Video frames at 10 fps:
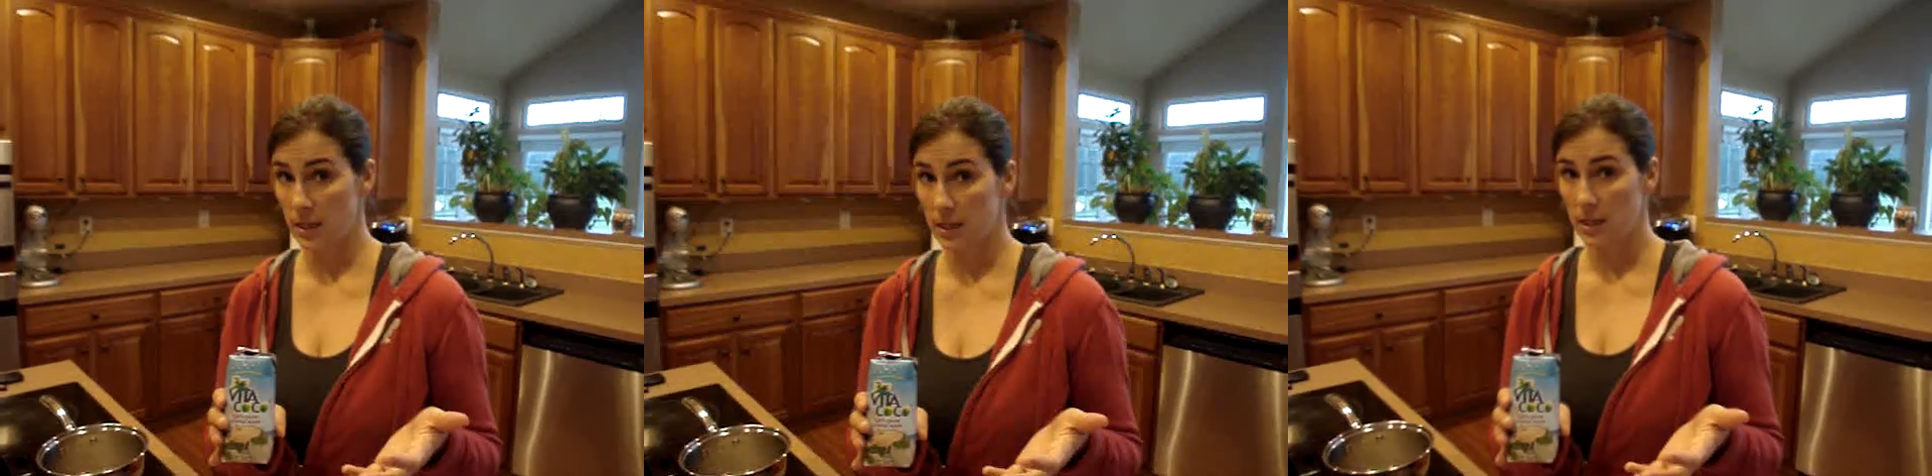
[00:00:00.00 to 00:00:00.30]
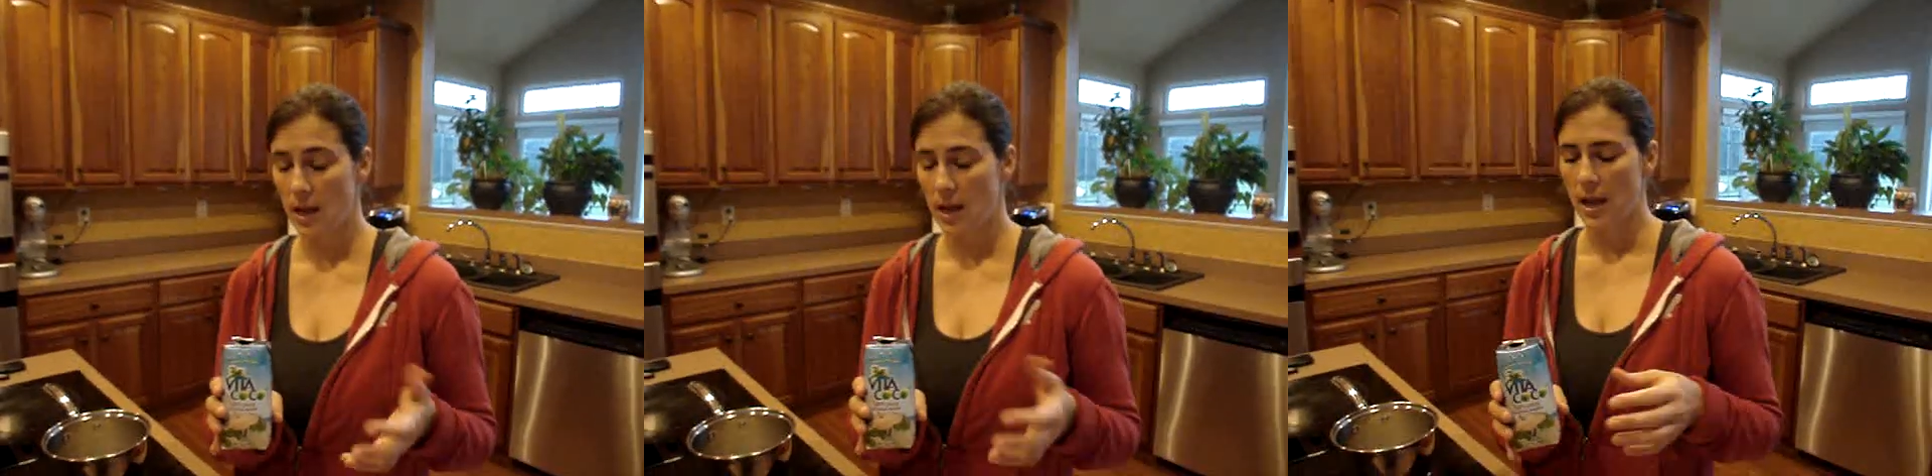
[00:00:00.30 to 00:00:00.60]
in,
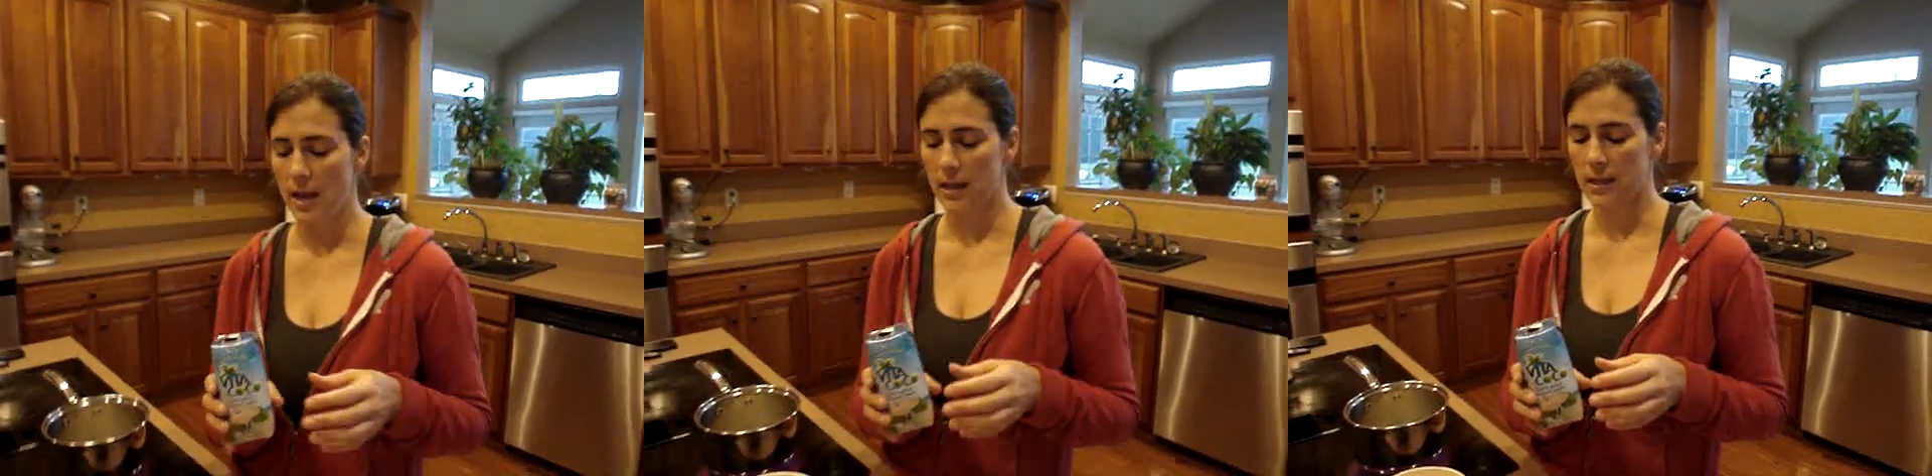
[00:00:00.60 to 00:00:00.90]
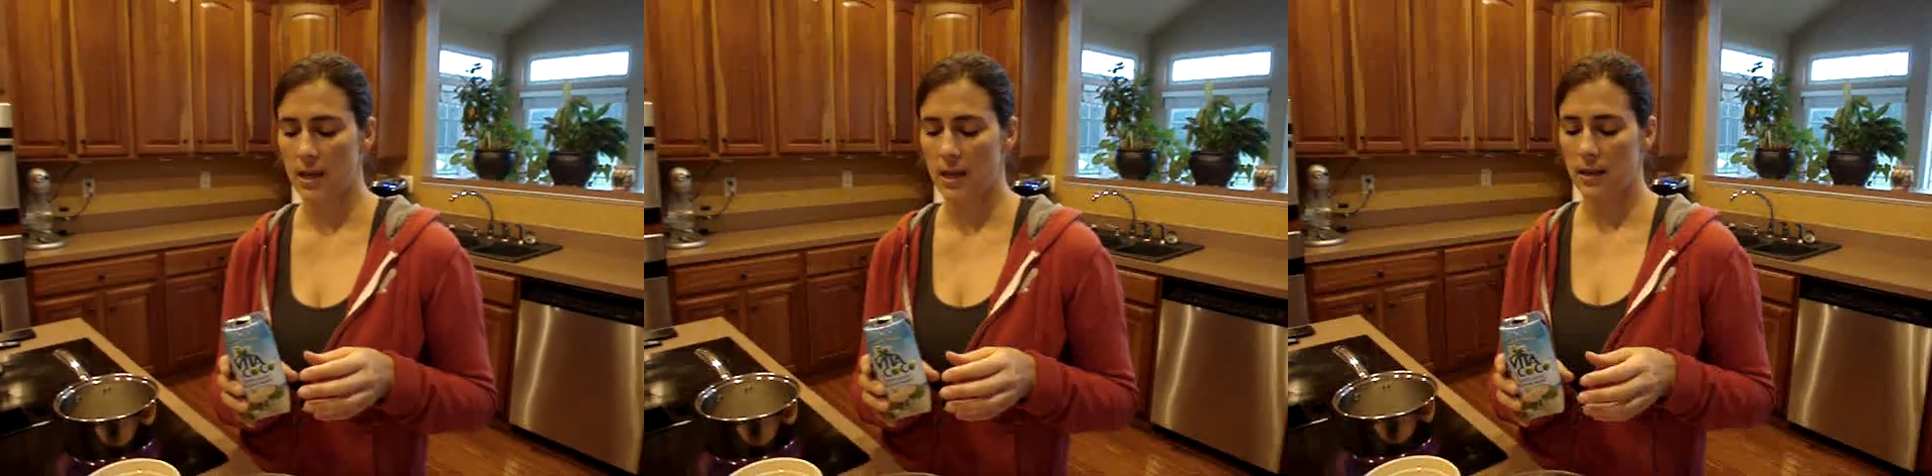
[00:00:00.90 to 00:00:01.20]

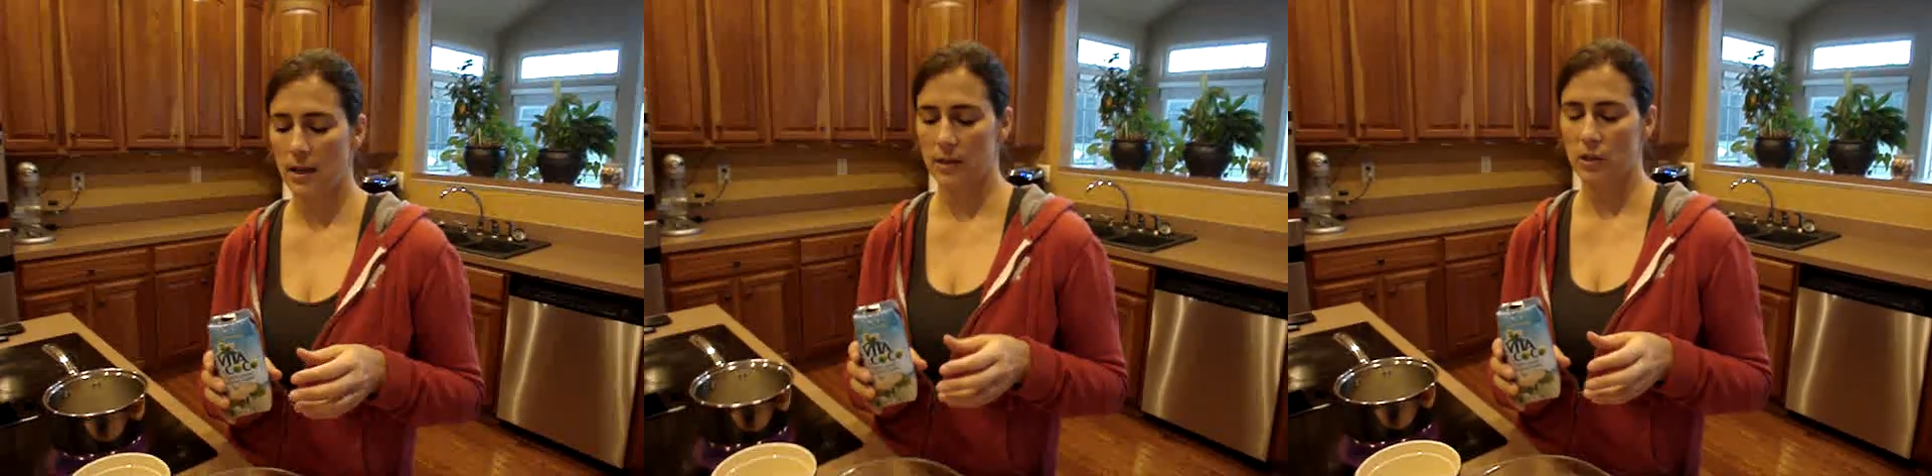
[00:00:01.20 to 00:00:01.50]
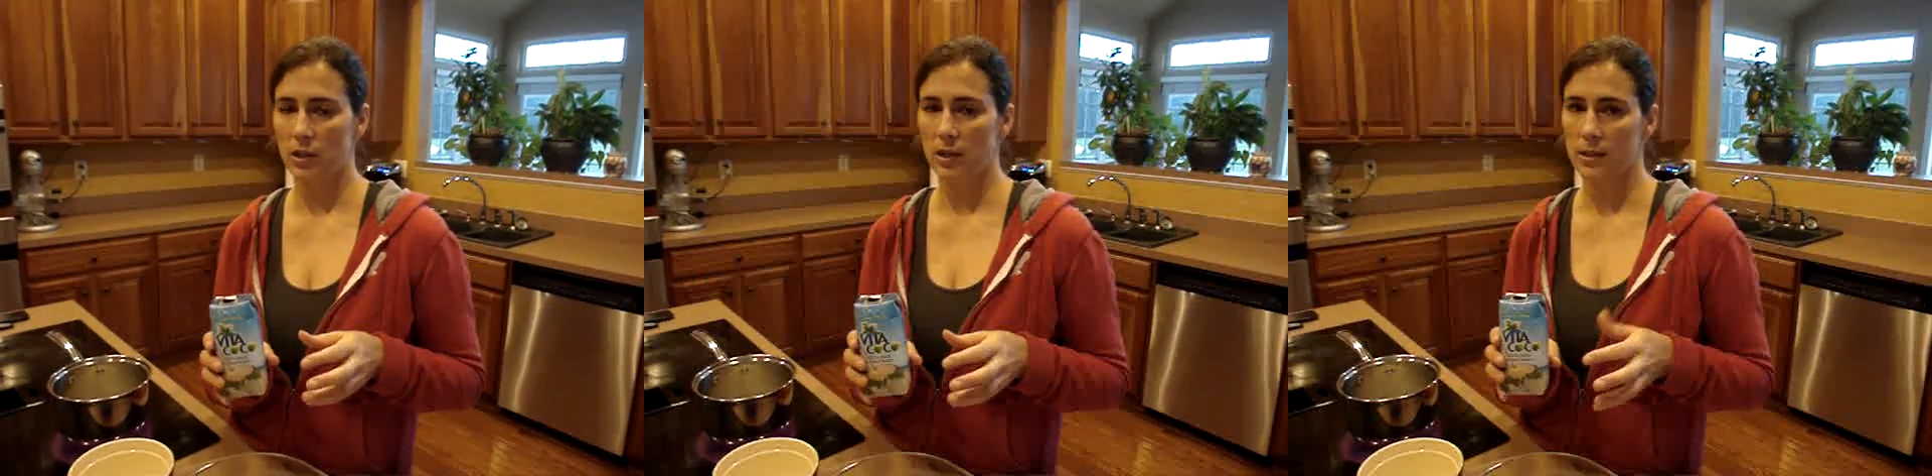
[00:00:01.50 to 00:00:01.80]
and it
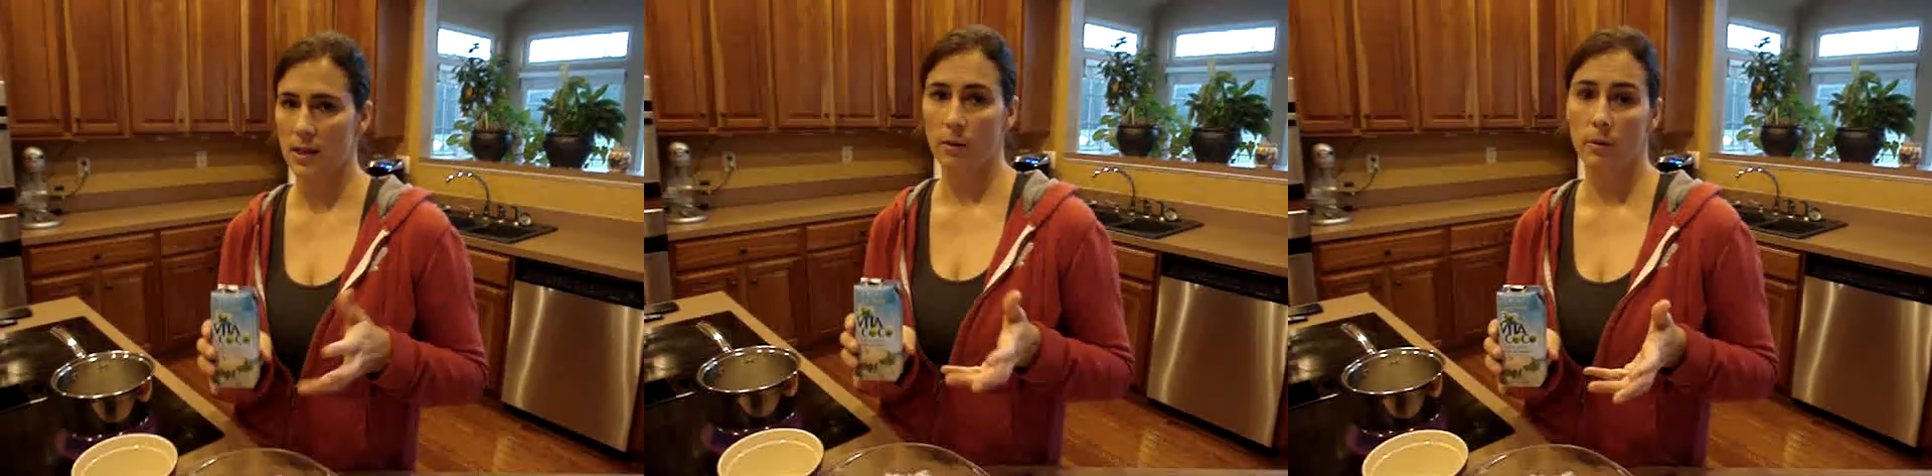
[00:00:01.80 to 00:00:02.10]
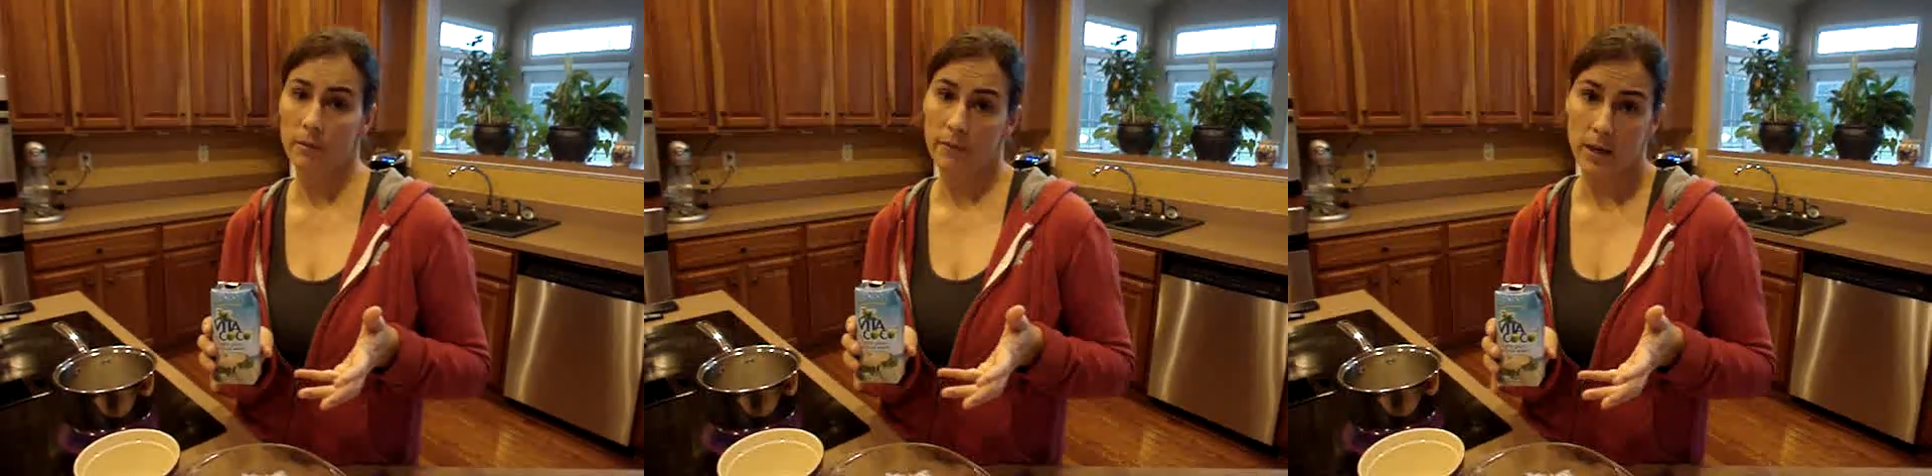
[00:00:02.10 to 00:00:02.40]
actually is not
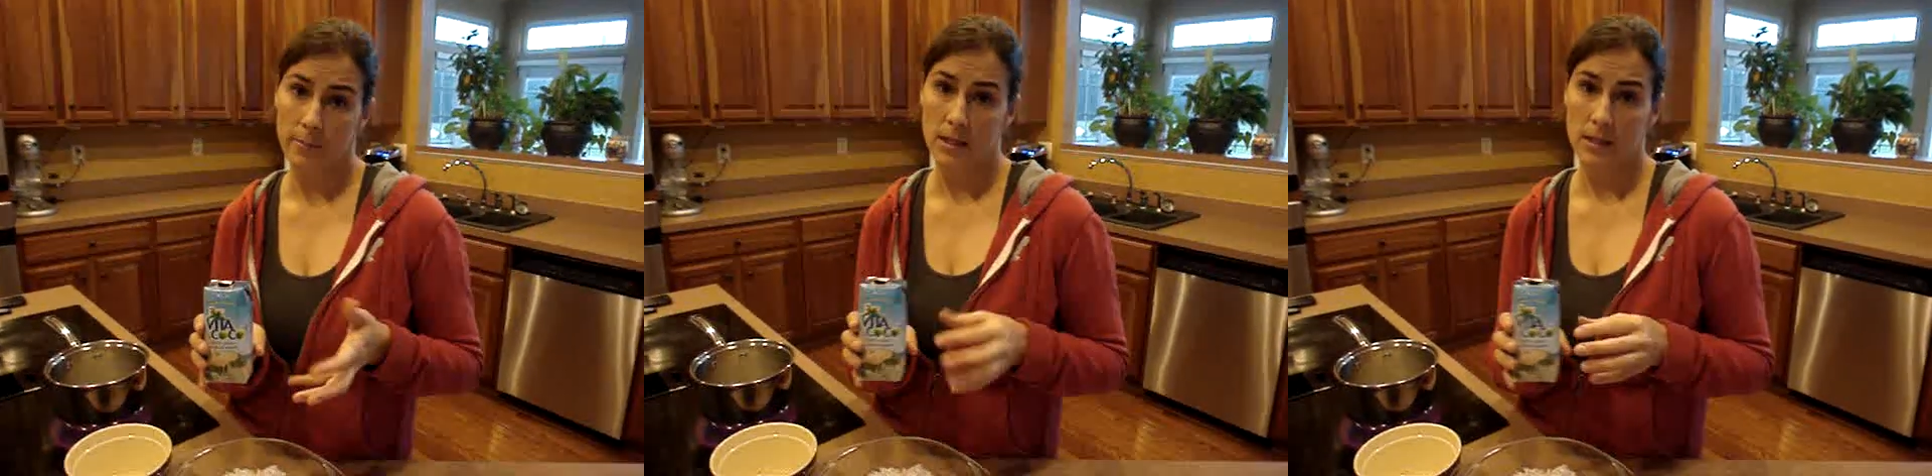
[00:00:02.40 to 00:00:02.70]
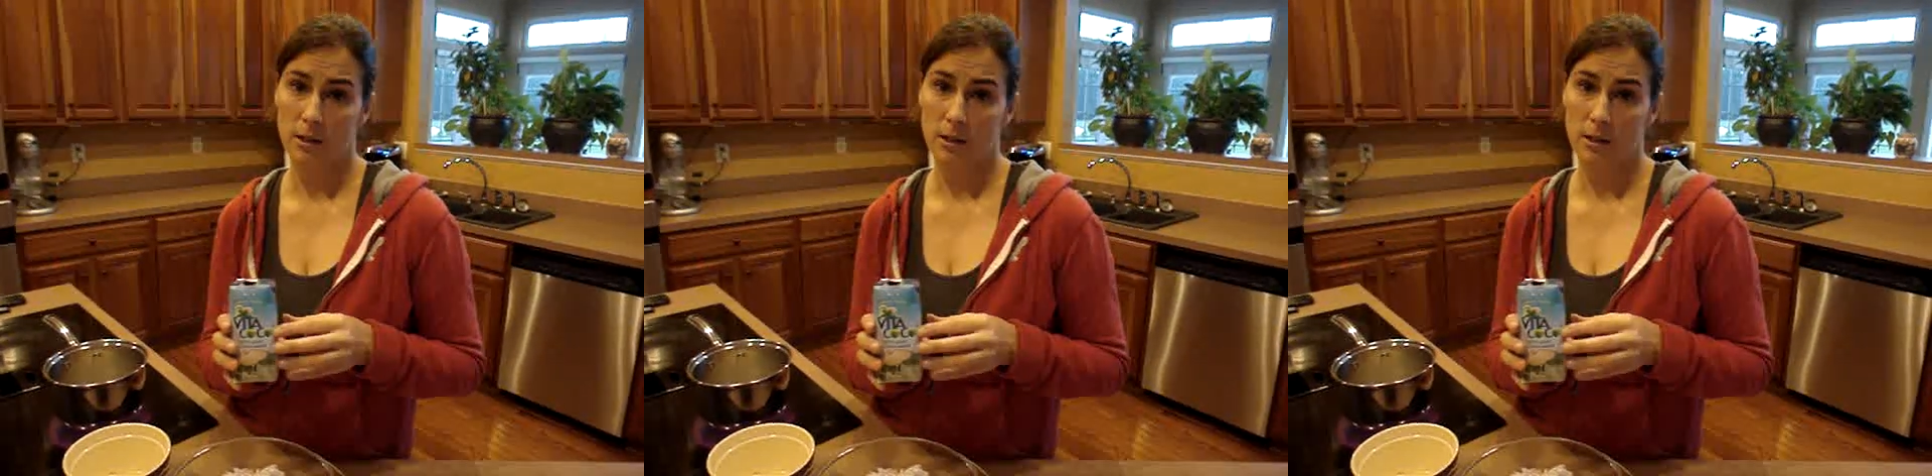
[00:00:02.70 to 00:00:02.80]
real vitamins.